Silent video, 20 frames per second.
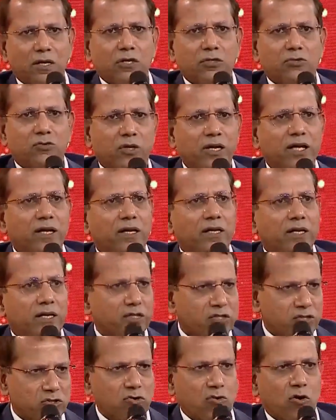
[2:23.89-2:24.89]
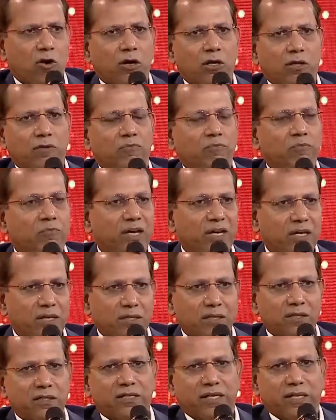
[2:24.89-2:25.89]
today it's strong, be it
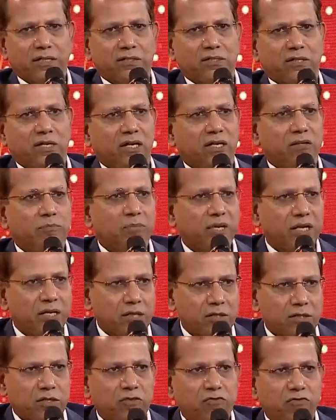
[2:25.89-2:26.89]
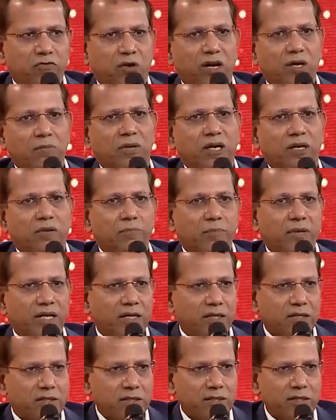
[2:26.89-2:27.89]
in textile, be it in pharma,
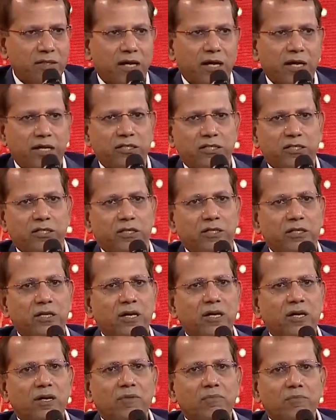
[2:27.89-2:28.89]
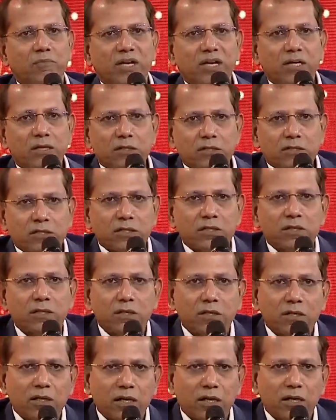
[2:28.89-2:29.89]
be it in the IT, be it in
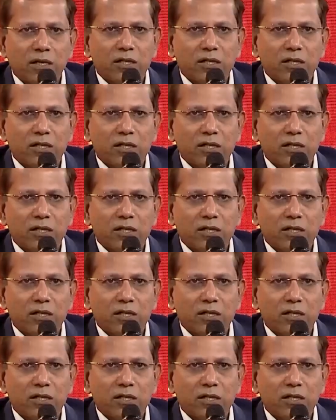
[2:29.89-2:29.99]
the